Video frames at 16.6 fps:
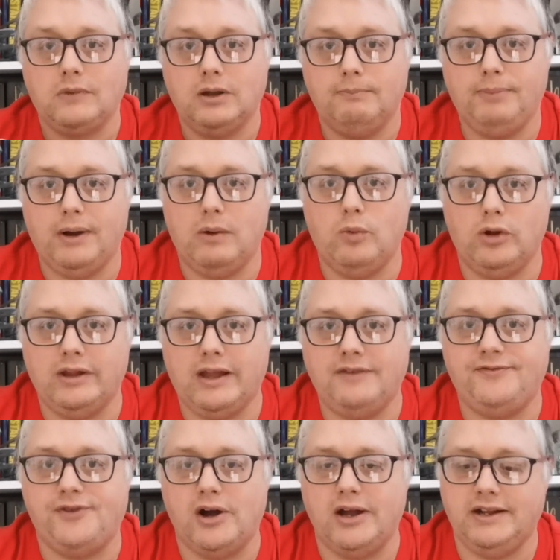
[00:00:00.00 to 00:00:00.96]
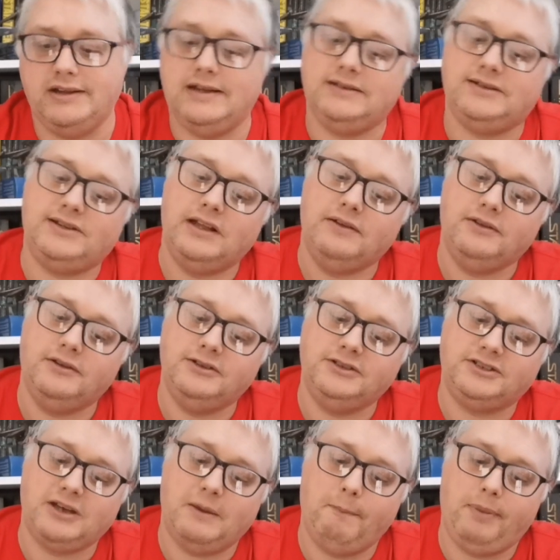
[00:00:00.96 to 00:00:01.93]
But what they're finding is that
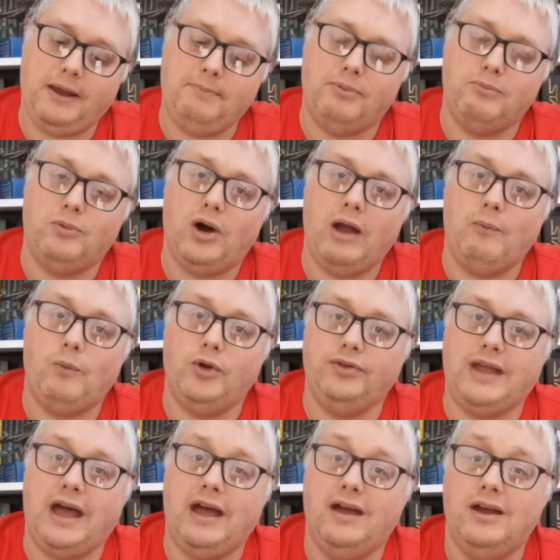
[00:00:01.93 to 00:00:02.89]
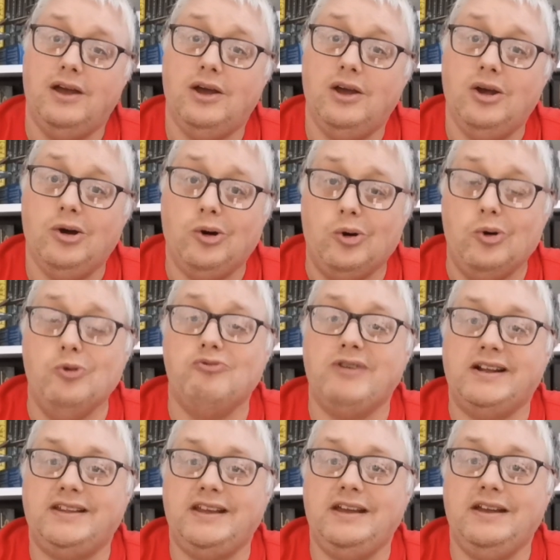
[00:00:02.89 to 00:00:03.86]
some people might want that
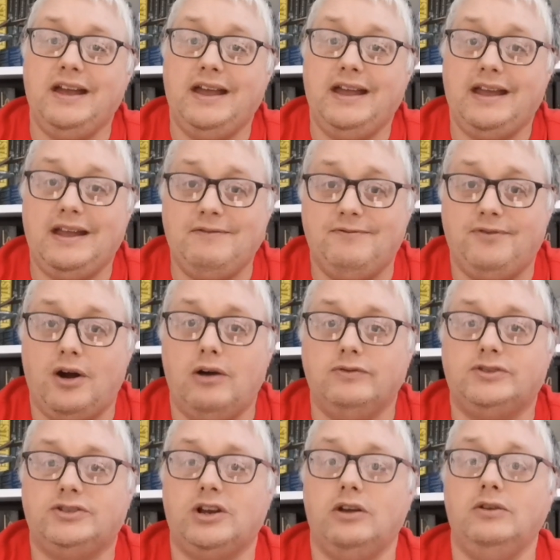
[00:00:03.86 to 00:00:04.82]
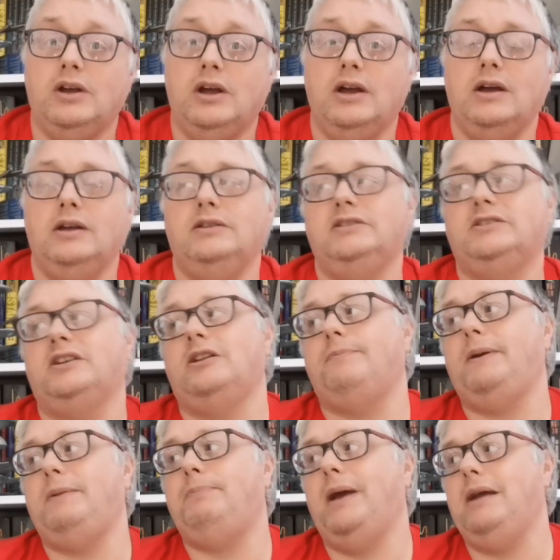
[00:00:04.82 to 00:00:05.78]
already involved. So there's going to
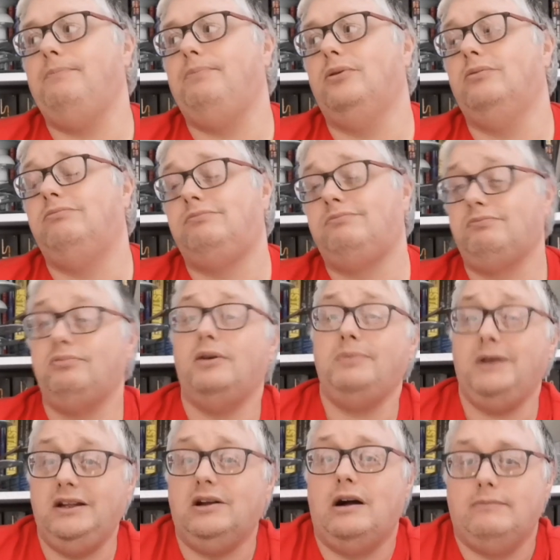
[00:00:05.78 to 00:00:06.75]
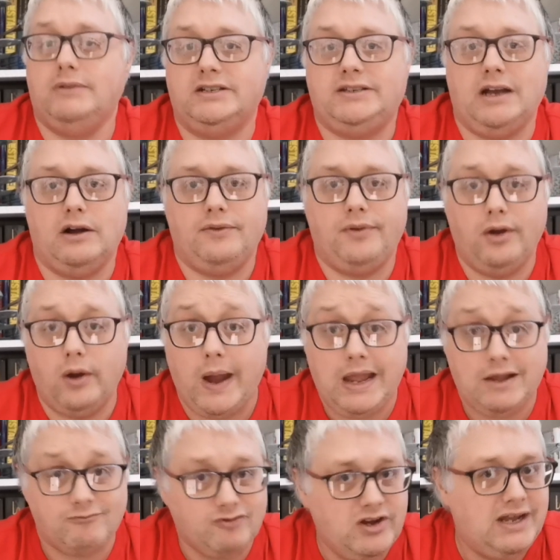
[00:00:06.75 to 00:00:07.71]
be people, probably like myself, who
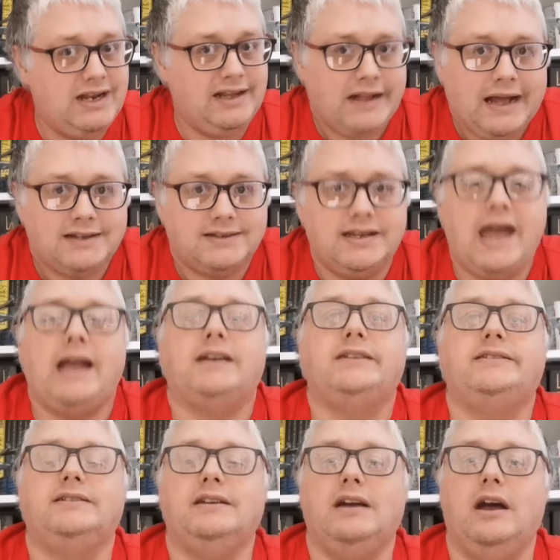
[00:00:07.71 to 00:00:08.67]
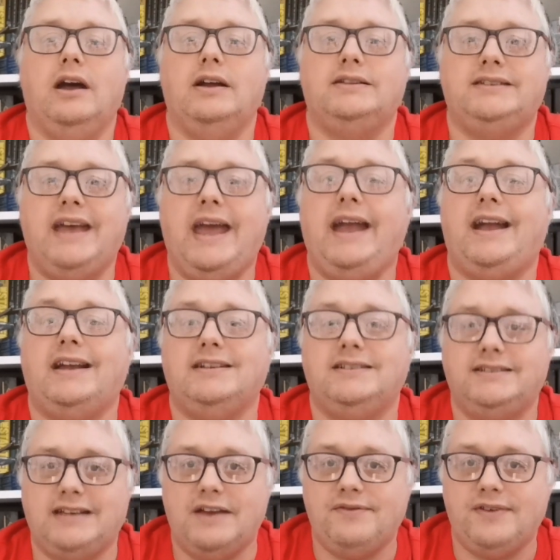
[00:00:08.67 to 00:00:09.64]
ain't really that tech
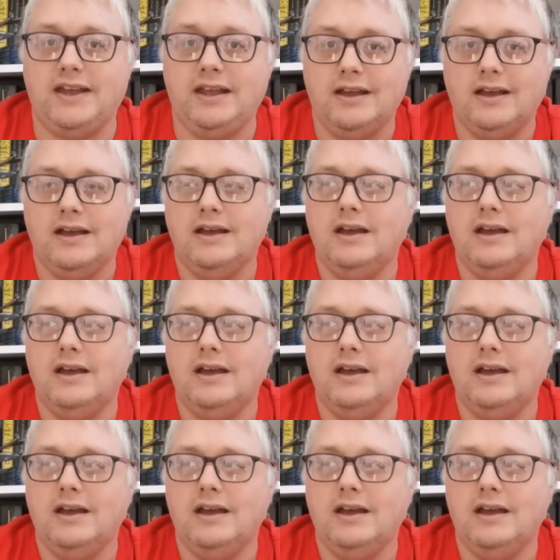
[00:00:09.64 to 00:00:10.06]
savvy.